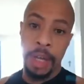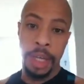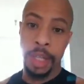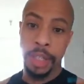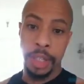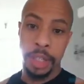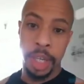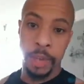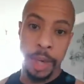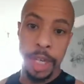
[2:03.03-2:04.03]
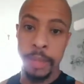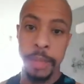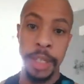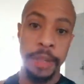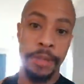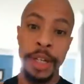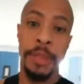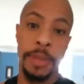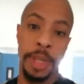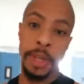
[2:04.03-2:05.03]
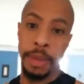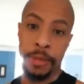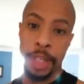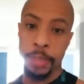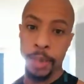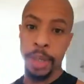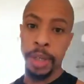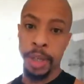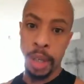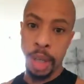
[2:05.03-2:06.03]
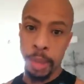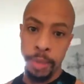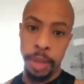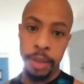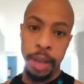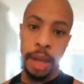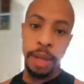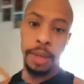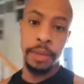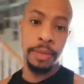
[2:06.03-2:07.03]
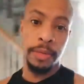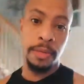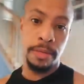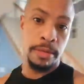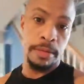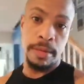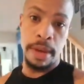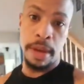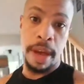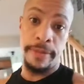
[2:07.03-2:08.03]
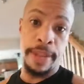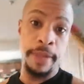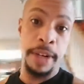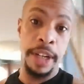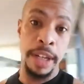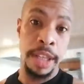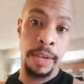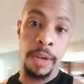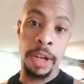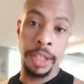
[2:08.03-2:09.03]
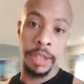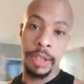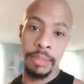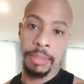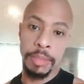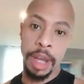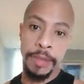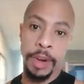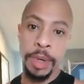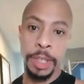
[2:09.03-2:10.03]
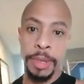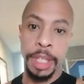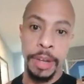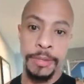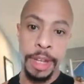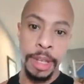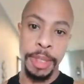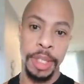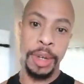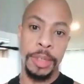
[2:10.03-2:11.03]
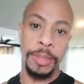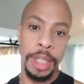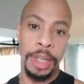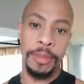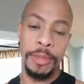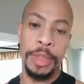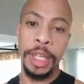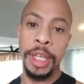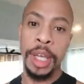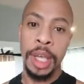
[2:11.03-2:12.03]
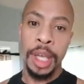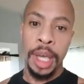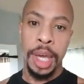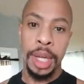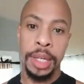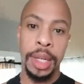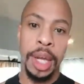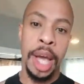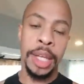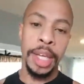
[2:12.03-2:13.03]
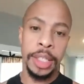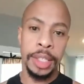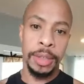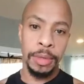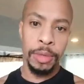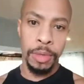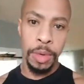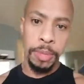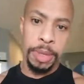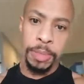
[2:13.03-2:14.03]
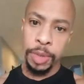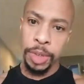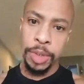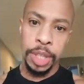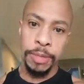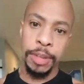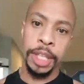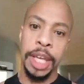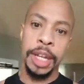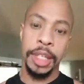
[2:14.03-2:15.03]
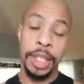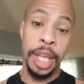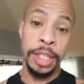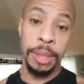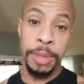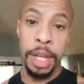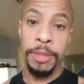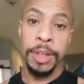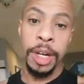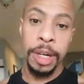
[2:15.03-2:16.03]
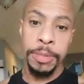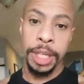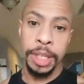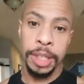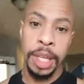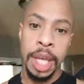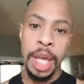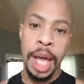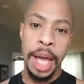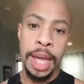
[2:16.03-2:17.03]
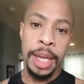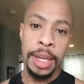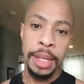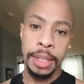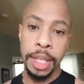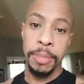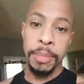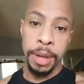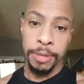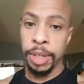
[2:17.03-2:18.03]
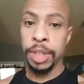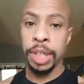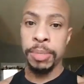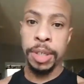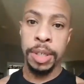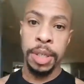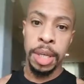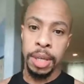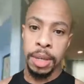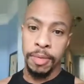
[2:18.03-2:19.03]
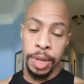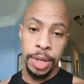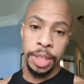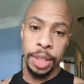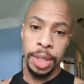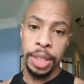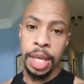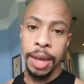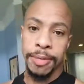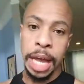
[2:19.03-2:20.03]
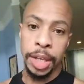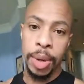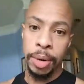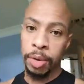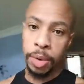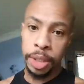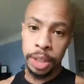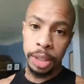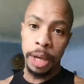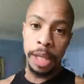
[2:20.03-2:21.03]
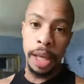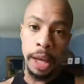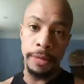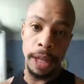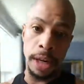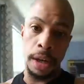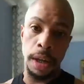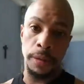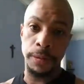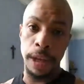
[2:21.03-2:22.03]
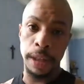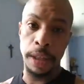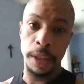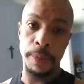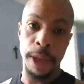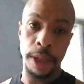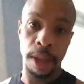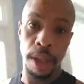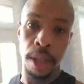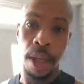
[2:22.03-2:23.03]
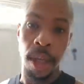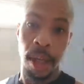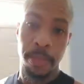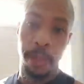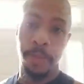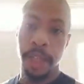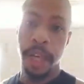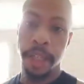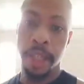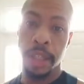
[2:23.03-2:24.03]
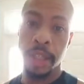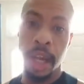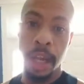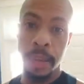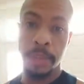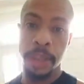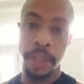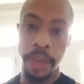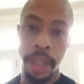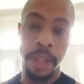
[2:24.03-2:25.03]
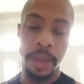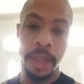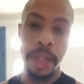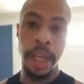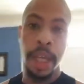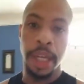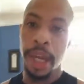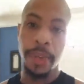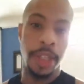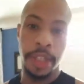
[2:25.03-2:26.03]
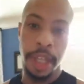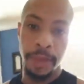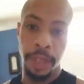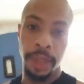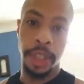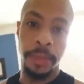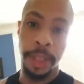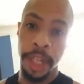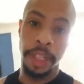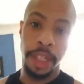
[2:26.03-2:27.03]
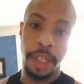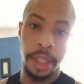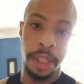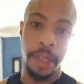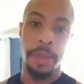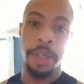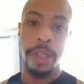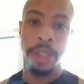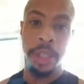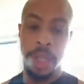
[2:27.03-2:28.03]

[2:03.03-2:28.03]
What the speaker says: he just like randomly defriended me on Facebook. I mean, I have never done anything wrong to him. I've always been there for him. He's always been there for me. And I guess when people do stuff like that, it catches me off guard because I take my friendships very seriously. I value everyone that's in my life that I call a friend, and especially people that I take the time to do things with. And I would just never do something that shitty to someone else.